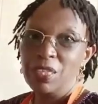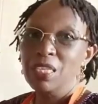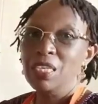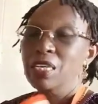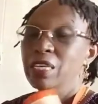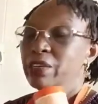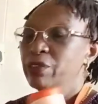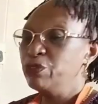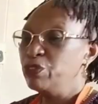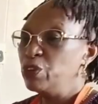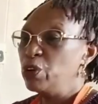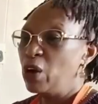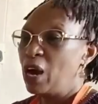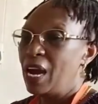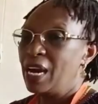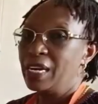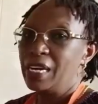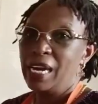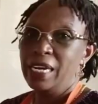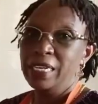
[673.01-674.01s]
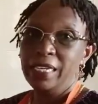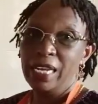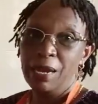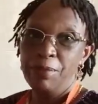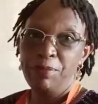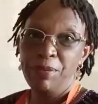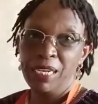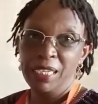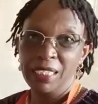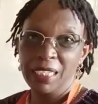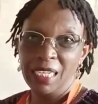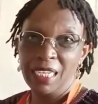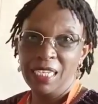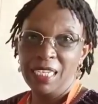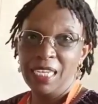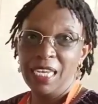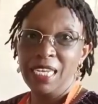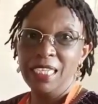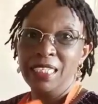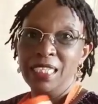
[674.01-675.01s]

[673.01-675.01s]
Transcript: If you are a diabetic, it